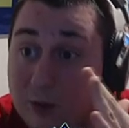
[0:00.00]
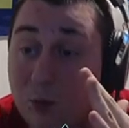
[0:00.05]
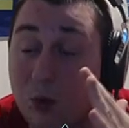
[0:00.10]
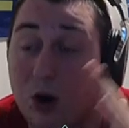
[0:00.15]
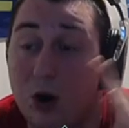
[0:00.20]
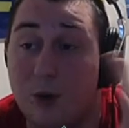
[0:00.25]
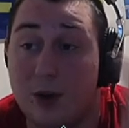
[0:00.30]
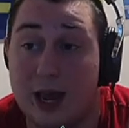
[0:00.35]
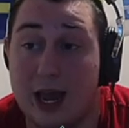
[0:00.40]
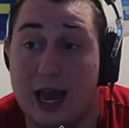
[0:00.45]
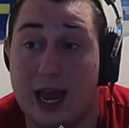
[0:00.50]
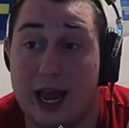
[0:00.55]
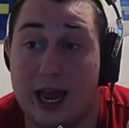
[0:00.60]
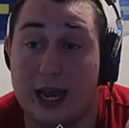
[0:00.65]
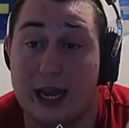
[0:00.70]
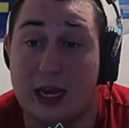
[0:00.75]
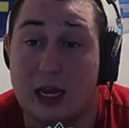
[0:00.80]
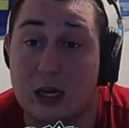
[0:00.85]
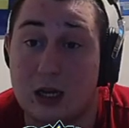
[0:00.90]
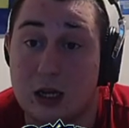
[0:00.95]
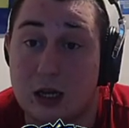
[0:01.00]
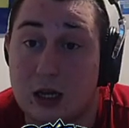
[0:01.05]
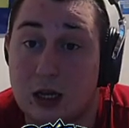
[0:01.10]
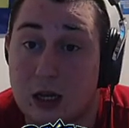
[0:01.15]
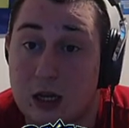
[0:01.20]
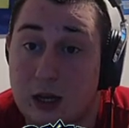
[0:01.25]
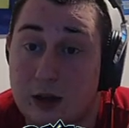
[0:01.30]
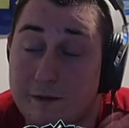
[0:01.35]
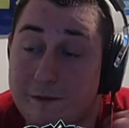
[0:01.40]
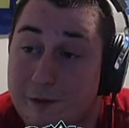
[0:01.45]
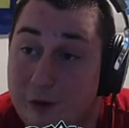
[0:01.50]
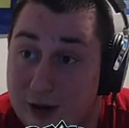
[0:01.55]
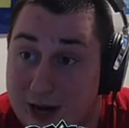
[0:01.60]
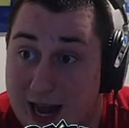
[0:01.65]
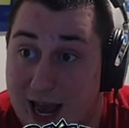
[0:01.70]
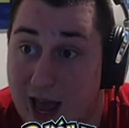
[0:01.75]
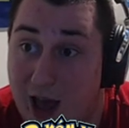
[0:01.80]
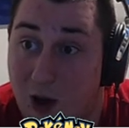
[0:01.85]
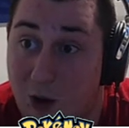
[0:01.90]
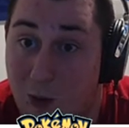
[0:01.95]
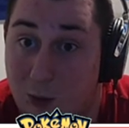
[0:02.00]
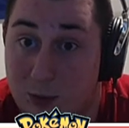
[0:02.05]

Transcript: We're okay for now.